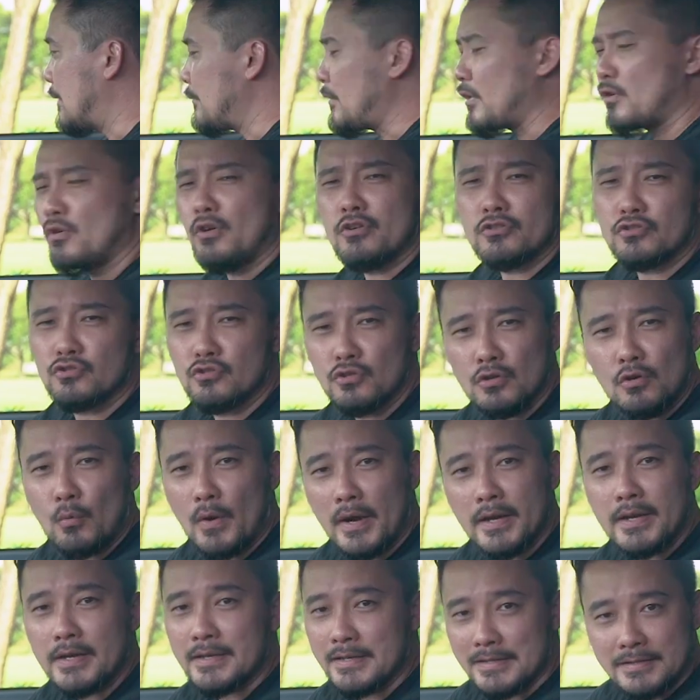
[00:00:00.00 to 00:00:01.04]
I'm not quite sure
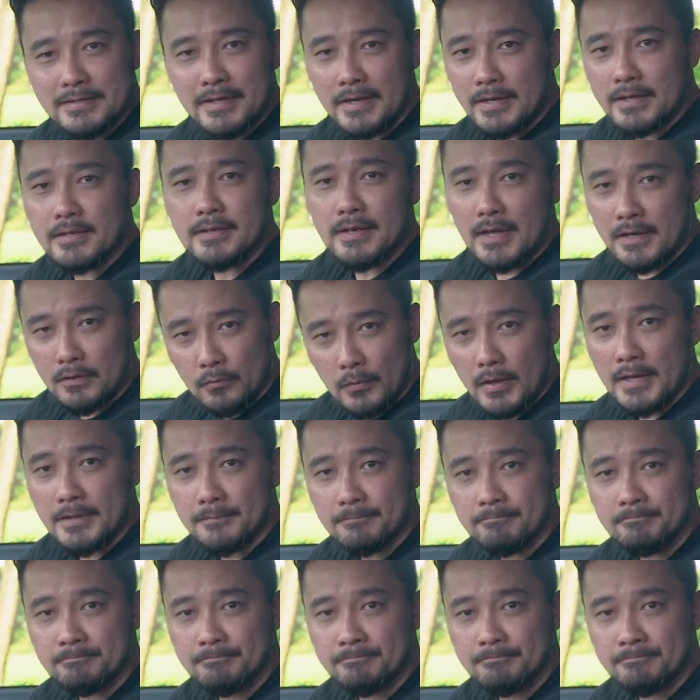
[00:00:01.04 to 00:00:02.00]
why they designed it that way.